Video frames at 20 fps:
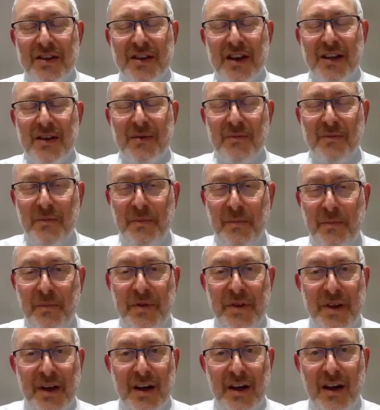
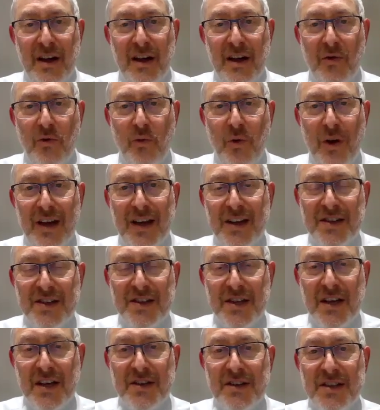The wicked
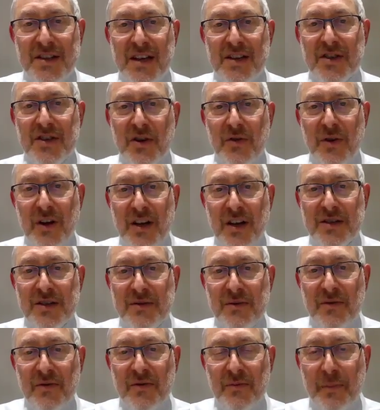son says to
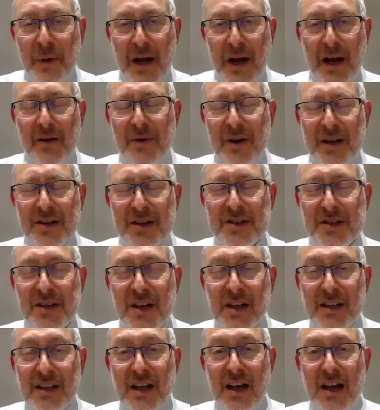his parents,
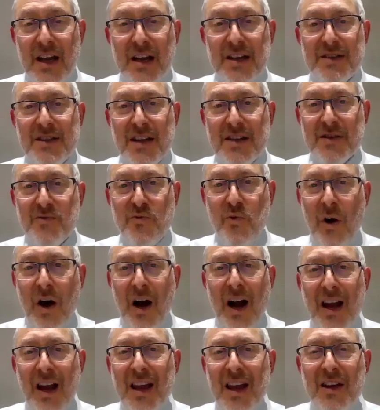he says,
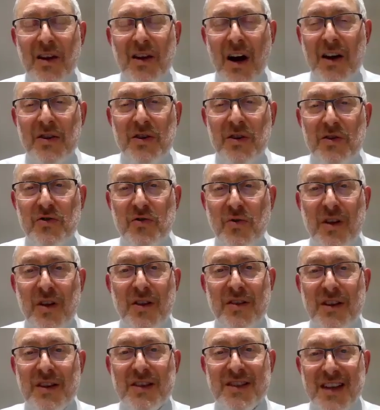why are you
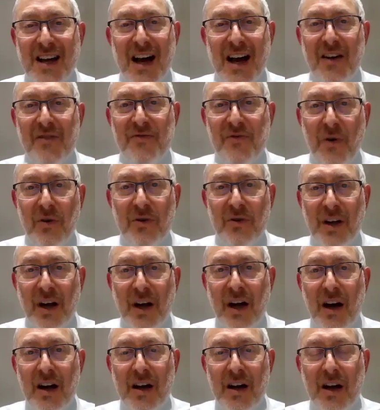doing this
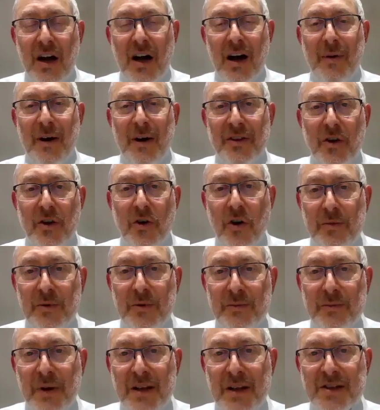avoda about the
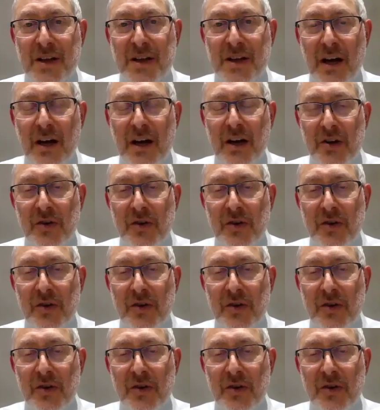Korban Pesach?